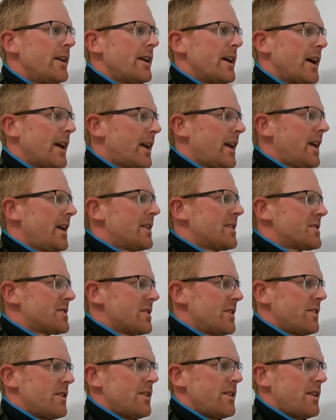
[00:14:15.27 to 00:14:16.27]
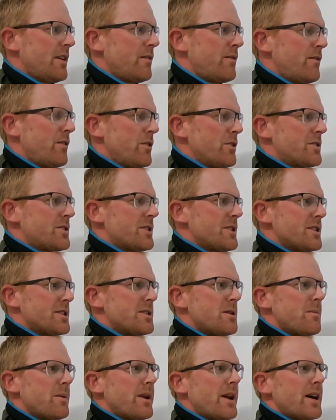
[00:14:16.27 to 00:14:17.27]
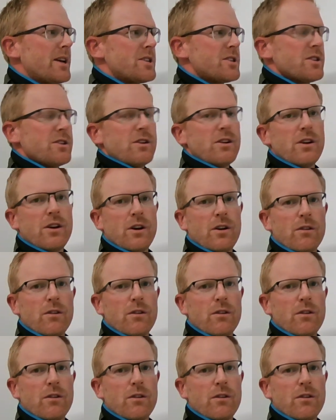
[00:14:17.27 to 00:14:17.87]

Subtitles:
again, so that their first insemination